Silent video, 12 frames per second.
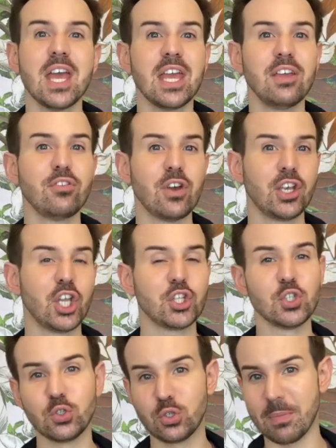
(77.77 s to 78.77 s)
If you are
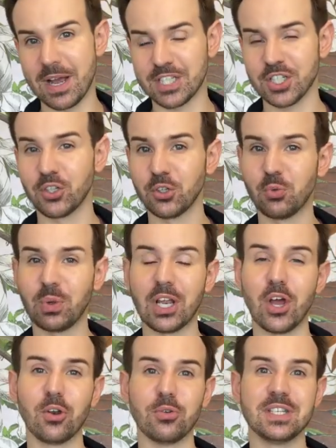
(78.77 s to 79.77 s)
not new to my channel, you
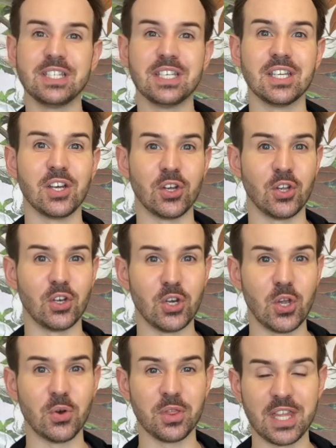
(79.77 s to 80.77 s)
will already
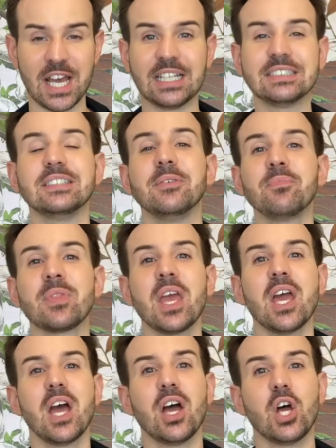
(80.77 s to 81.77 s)
know that.
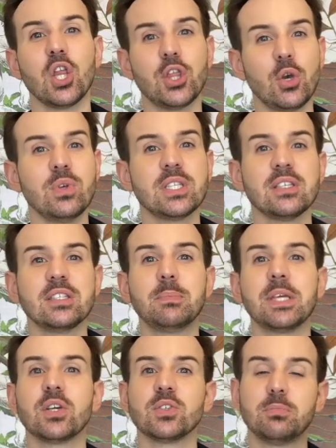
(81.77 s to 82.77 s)
The reason is
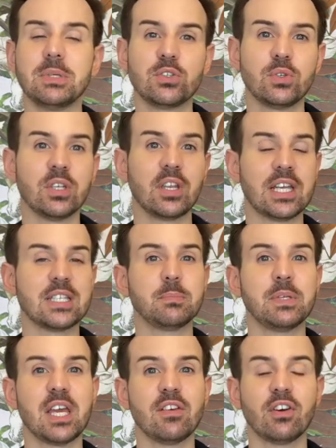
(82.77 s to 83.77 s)
because between an
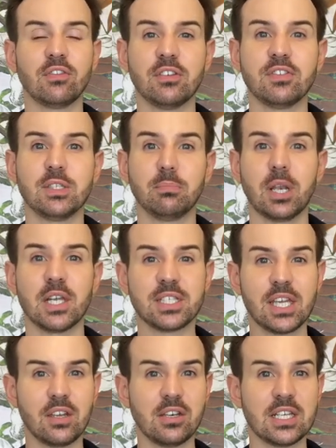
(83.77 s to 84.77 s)
SPF of 50+
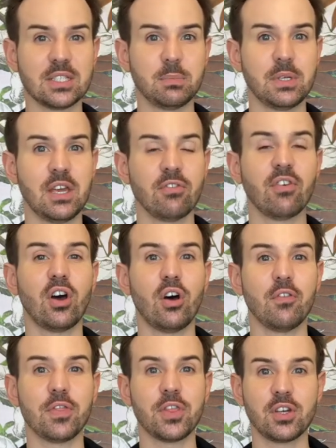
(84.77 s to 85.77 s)
and an SPF
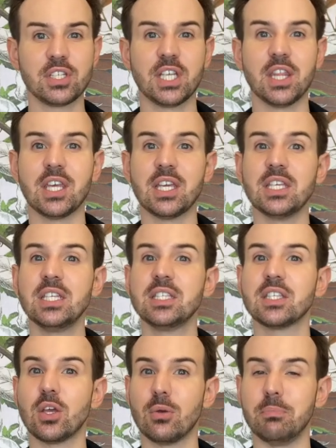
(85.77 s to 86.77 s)
of 30, there
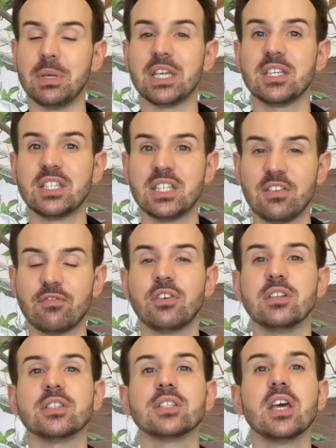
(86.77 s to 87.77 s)
is a big
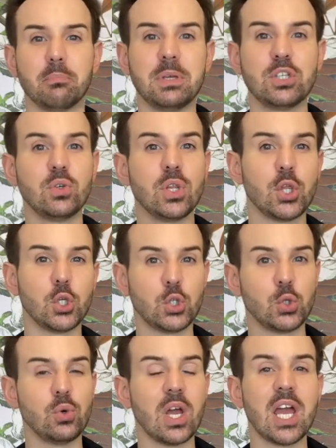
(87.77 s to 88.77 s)
difference between the
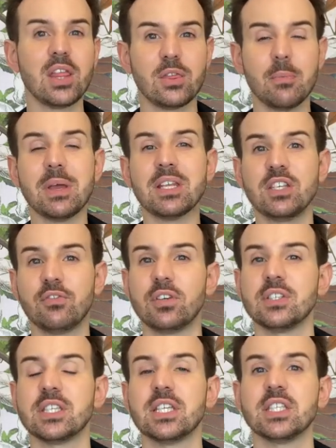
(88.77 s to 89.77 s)
two, and the main
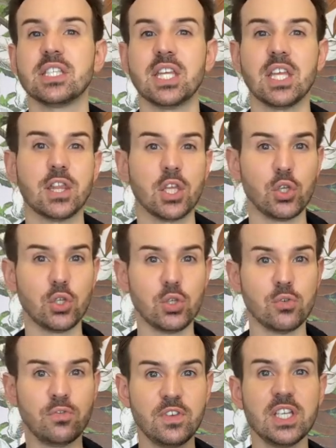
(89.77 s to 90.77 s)
difference is the
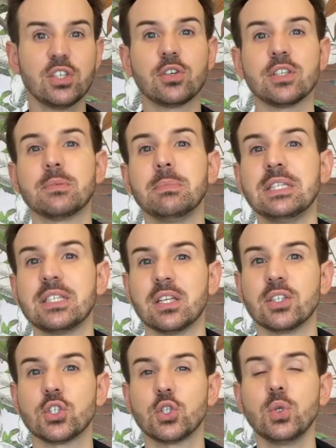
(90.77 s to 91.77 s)
UV
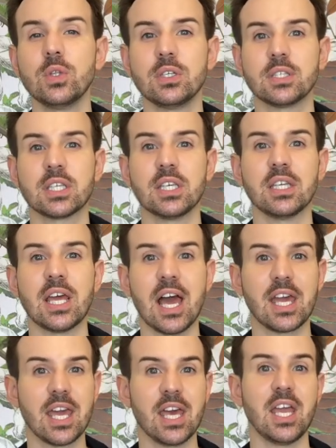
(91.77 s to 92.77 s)
transmittance to the skin,
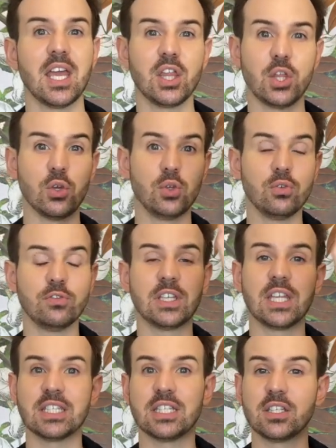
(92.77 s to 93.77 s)
aka the UV
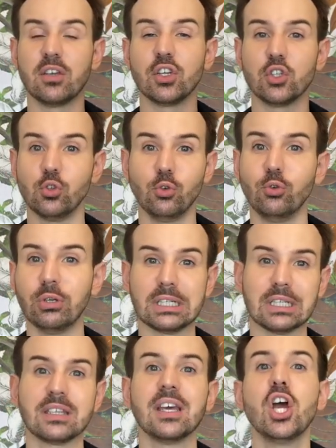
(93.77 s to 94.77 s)
that is going to
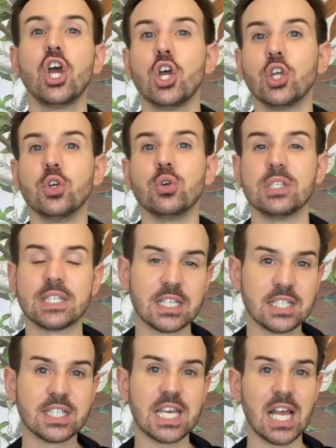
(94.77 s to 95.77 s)
grill your
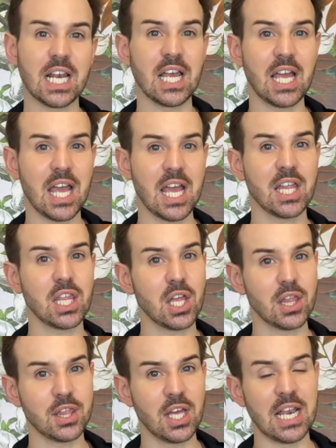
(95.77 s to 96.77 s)
skin cell, and
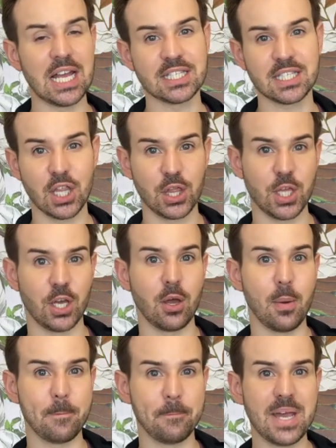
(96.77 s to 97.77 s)
the less
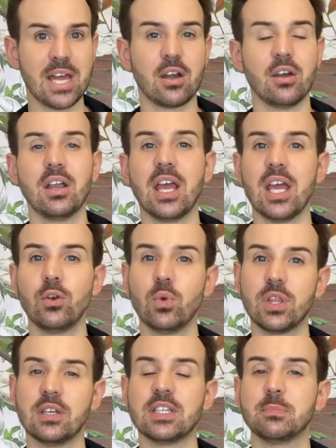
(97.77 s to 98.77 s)
the better. And
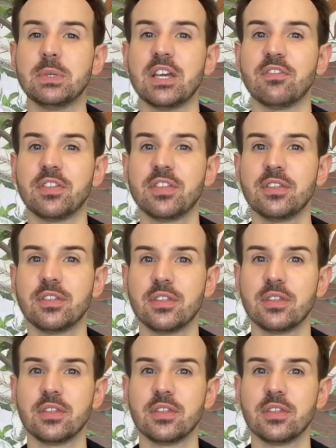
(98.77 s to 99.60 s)
with an SPF